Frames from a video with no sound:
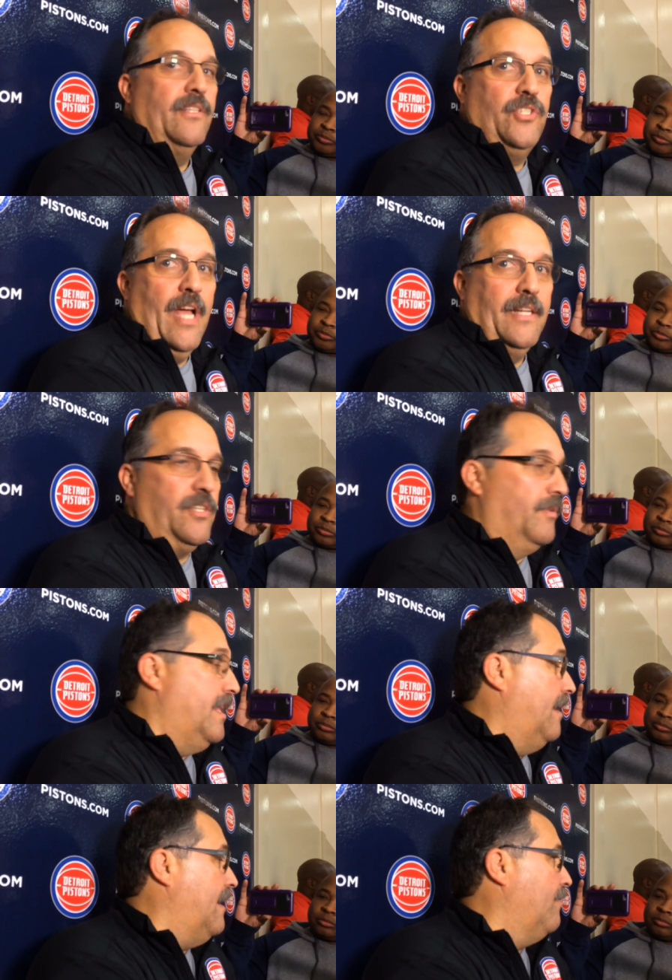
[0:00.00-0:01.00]
the shots that were
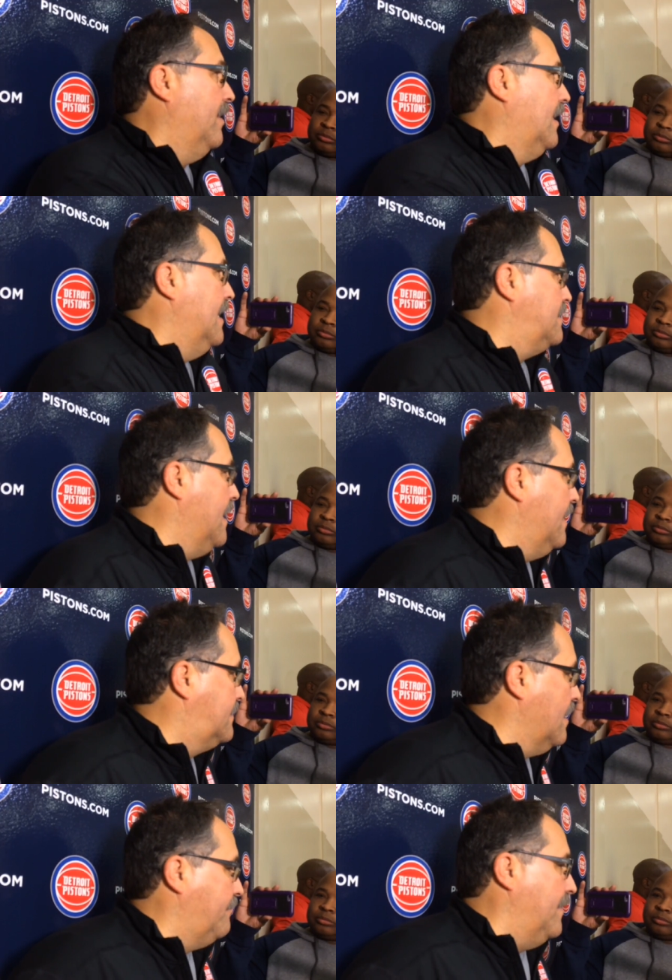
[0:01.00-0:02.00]
there. And I realize he had
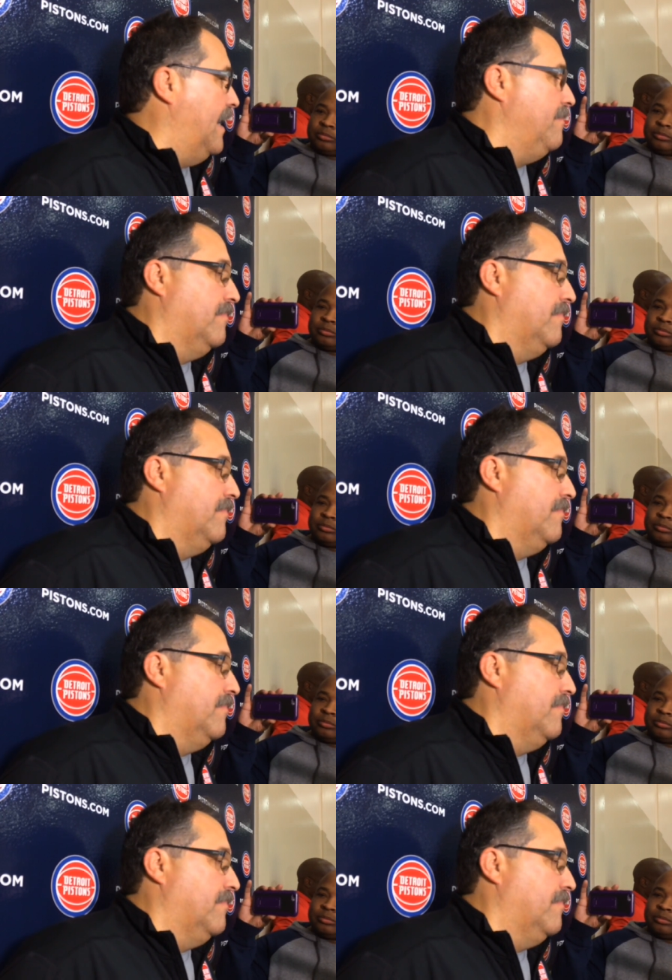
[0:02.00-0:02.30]
a tough night,